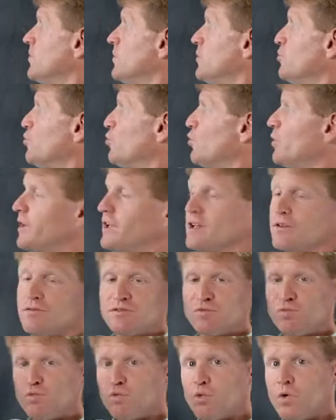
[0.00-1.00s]
The boy
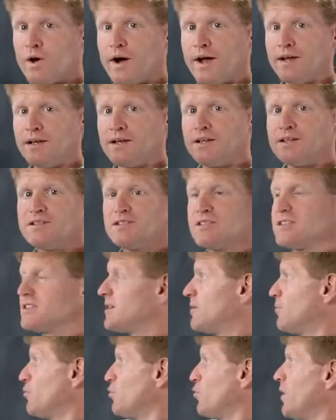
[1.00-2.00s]
gives what? Let's
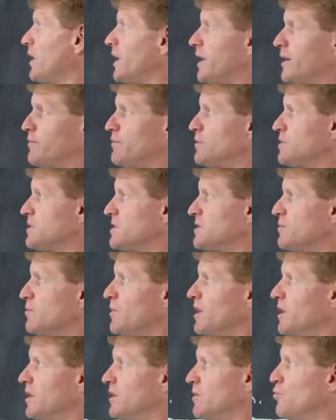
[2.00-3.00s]
skip puele for just a
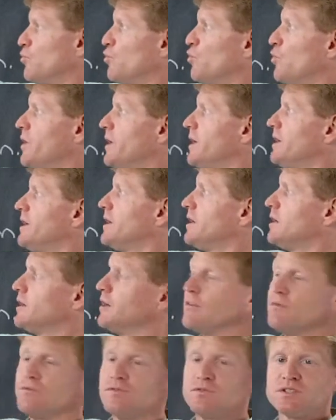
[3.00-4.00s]
minute. The boy
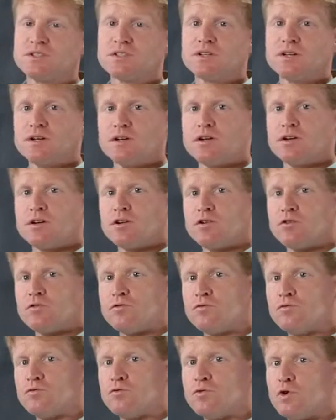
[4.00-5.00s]
gives
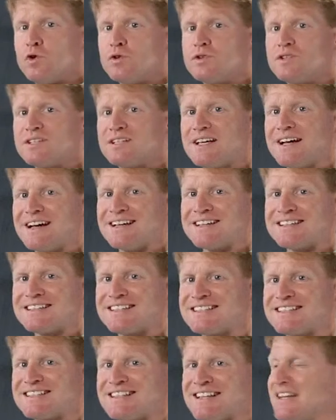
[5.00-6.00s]

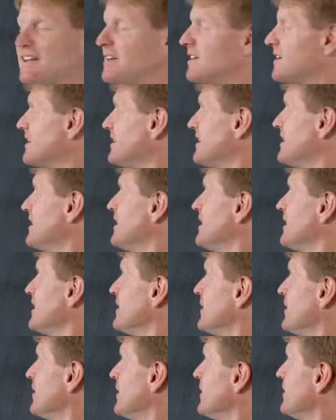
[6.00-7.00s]
rosas. Look at the ending
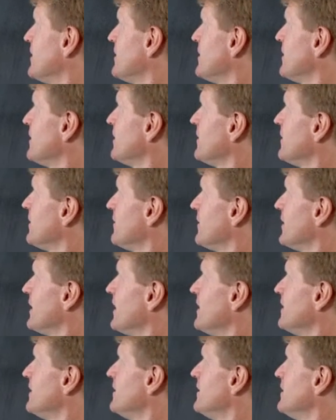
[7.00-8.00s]
there.
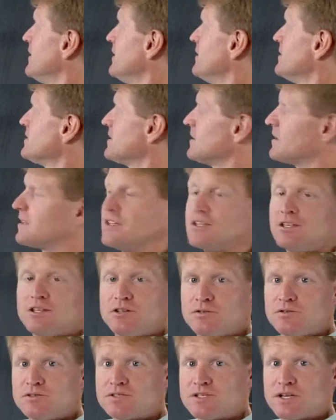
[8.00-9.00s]
That is
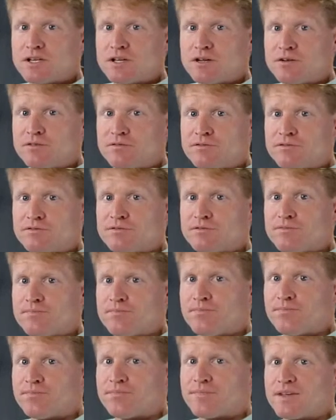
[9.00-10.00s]
accusative.
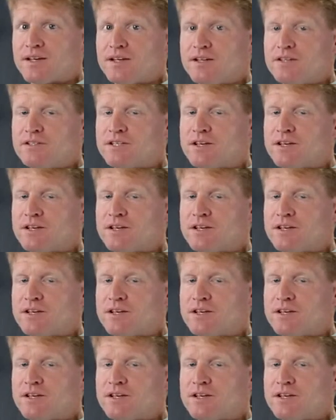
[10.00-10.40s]
He's